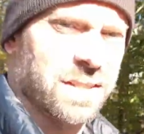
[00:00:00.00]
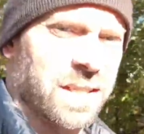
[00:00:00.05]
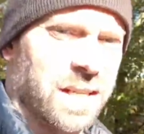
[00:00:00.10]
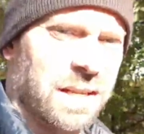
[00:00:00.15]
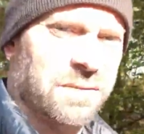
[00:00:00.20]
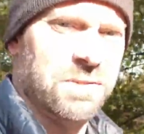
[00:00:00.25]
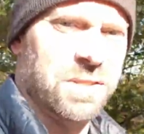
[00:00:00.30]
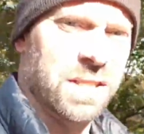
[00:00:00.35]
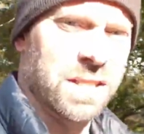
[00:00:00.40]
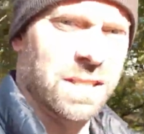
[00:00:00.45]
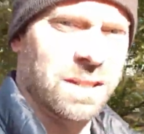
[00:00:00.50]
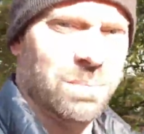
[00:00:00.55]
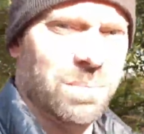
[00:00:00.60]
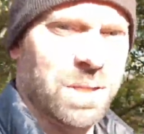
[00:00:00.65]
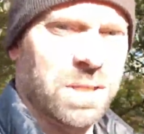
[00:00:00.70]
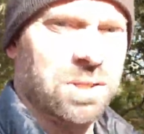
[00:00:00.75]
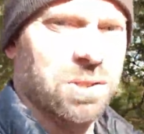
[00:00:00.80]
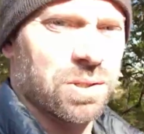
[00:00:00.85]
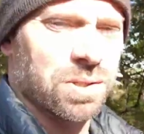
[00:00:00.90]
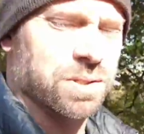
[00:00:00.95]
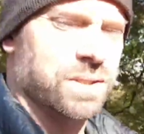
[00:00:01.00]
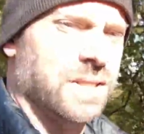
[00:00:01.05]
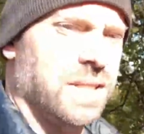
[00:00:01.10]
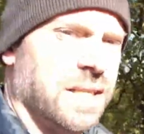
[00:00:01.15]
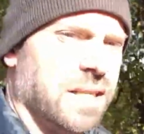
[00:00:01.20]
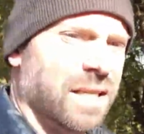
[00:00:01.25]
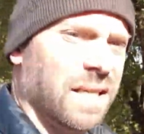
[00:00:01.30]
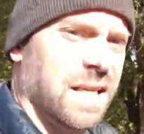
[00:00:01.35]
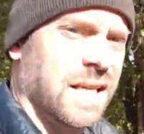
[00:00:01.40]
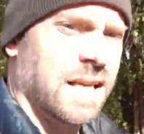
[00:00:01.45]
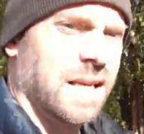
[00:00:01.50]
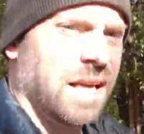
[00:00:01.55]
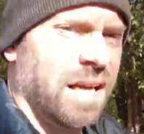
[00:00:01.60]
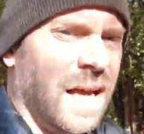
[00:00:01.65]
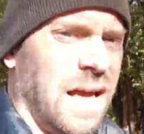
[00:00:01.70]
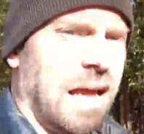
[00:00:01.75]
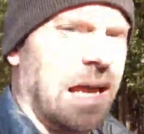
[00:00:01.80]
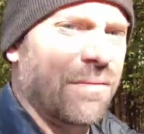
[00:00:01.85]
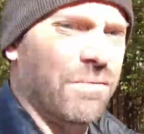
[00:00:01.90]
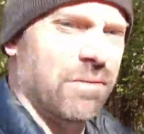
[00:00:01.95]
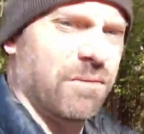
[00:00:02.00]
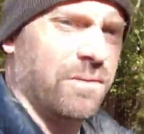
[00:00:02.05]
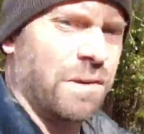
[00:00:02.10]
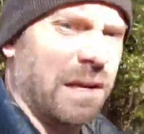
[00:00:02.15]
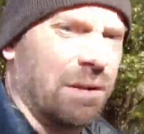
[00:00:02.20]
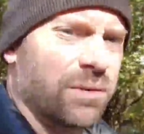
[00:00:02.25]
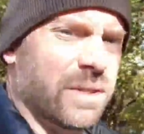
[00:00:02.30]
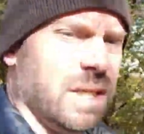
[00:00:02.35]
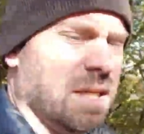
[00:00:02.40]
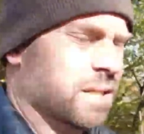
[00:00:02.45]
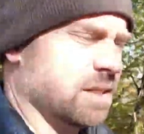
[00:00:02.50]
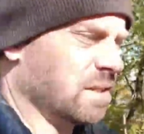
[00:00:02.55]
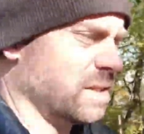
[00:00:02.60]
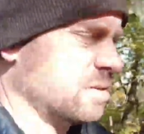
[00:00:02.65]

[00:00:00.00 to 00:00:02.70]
that I've seen in pictures that I haven't found yet.